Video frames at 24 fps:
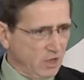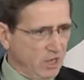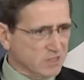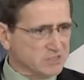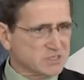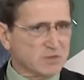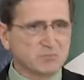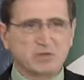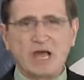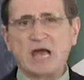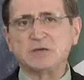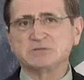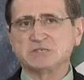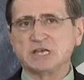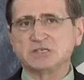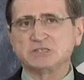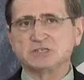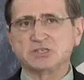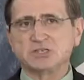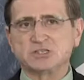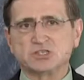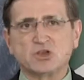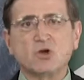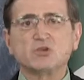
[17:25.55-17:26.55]
Sometimes as
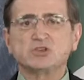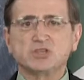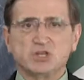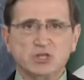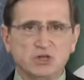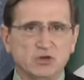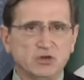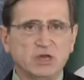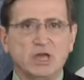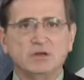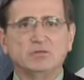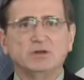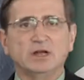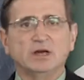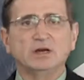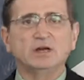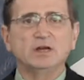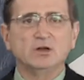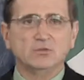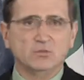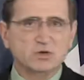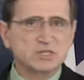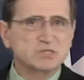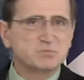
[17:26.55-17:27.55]
an associate, you're given a
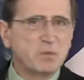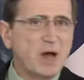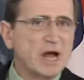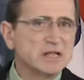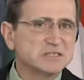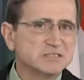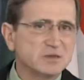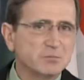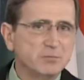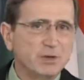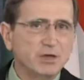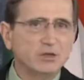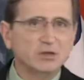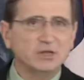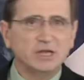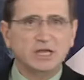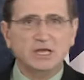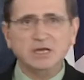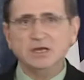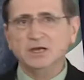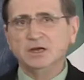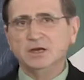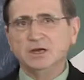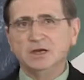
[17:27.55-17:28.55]

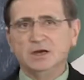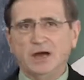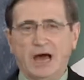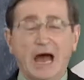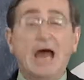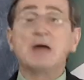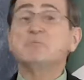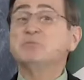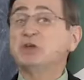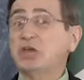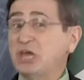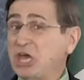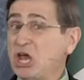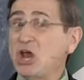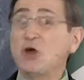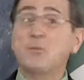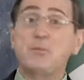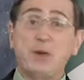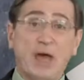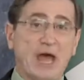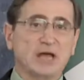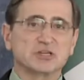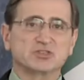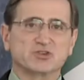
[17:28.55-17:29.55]
responsibility. I'm the care
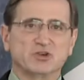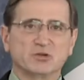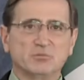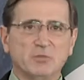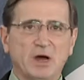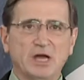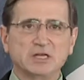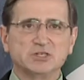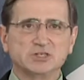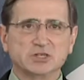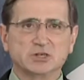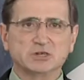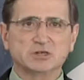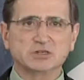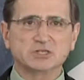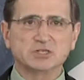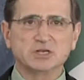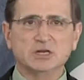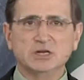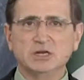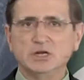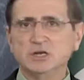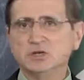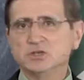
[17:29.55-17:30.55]
pastor in my church,
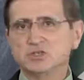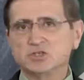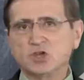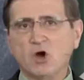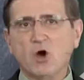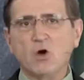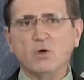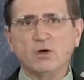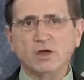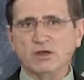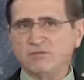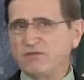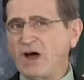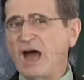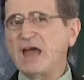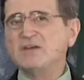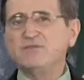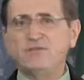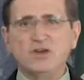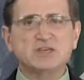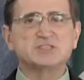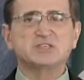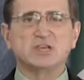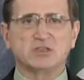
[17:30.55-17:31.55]
so if I
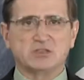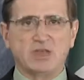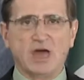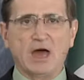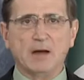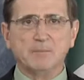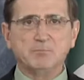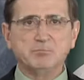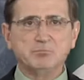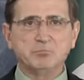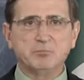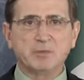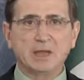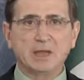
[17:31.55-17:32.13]
visit them